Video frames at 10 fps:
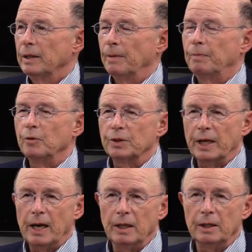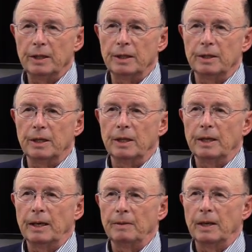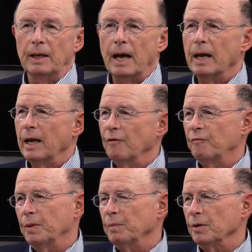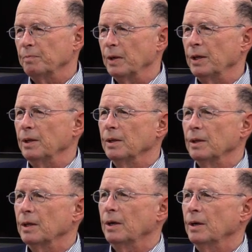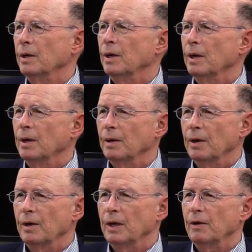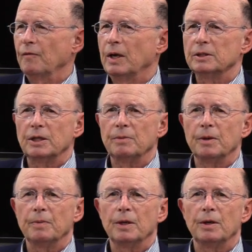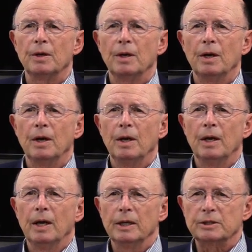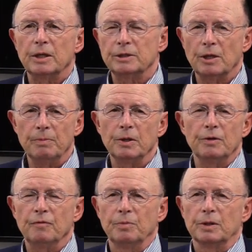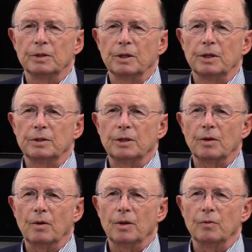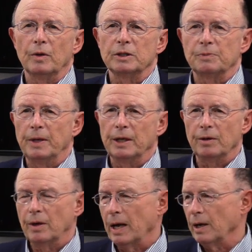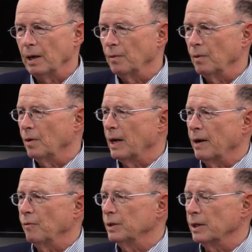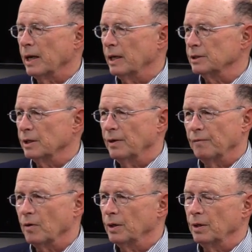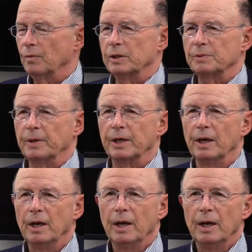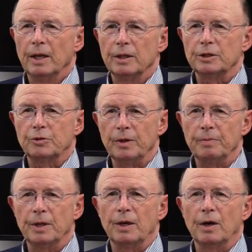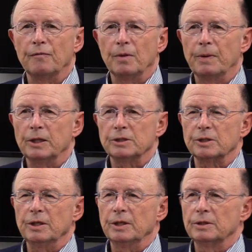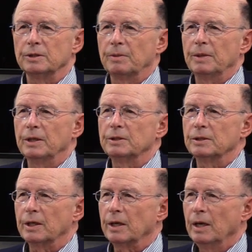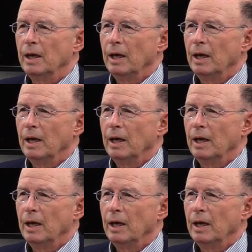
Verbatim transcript: the brutality that, and, and have people been there? Has anybody been there? It's, it's unbelievable to, to go to the West Bank, or I, or I went to Gaza, and i going to the West Bank. The treatment of the Palestinians, I mean, it's like,